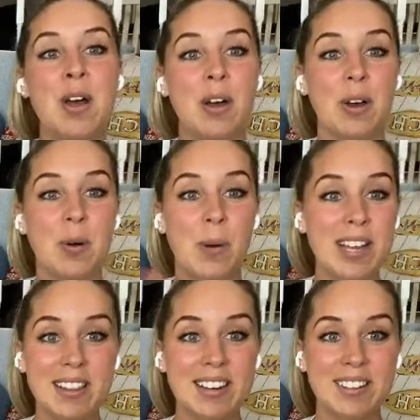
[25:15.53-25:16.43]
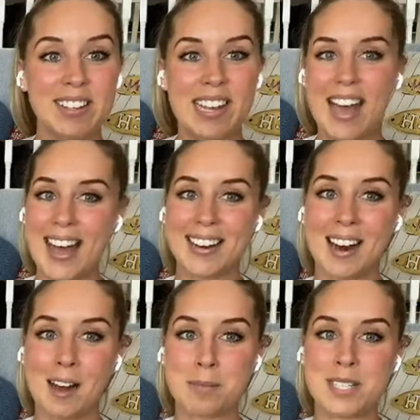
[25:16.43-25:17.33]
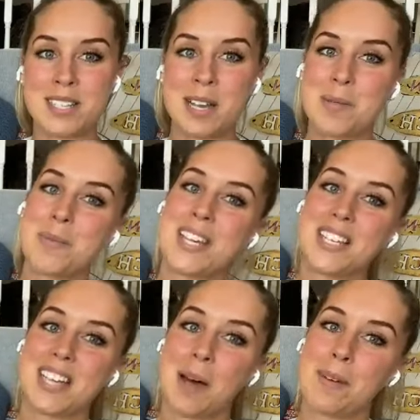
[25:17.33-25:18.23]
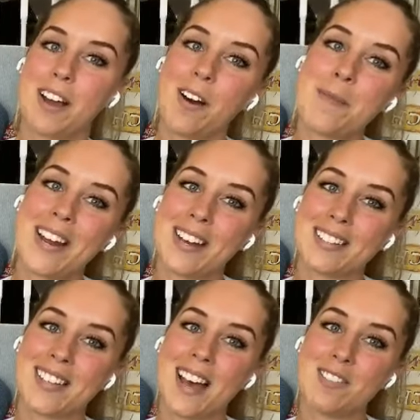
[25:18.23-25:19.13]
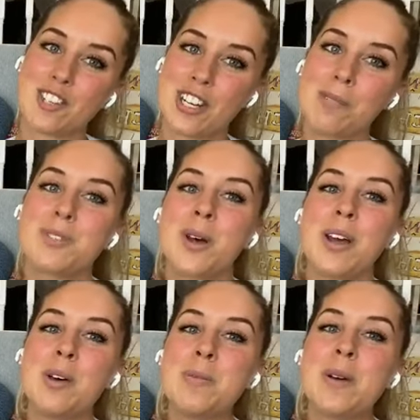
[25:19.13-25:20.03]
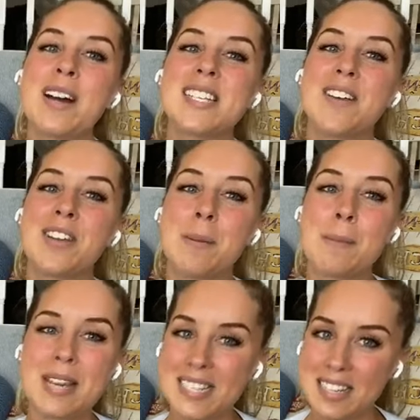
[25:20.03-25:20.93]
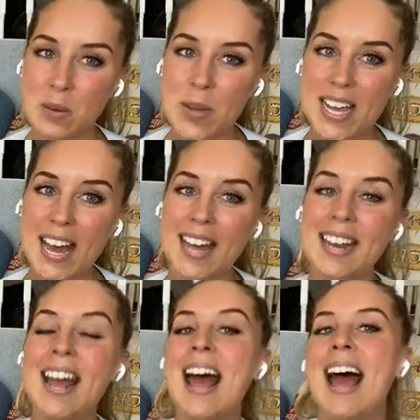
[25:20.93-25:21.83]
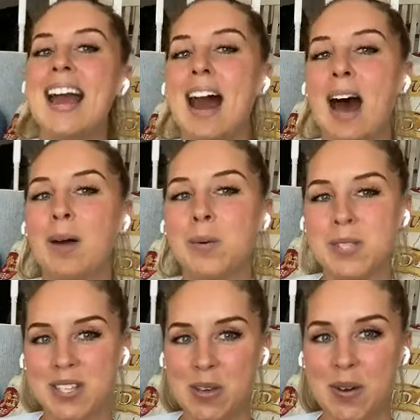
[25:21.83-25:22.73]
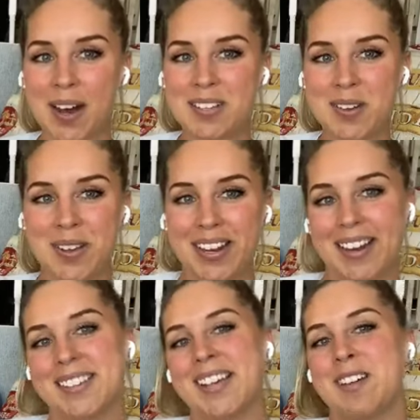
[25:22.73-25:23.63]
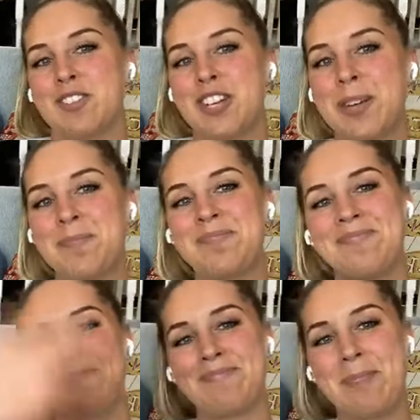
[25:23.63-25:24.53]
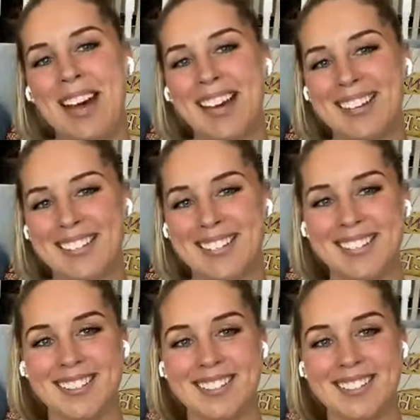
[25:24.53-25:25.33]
could quite literally and anonymously be the topic of my next live stream. So I hope you guys have an amazing weekend, and I will see you guys on the next live stream. Bye, guys.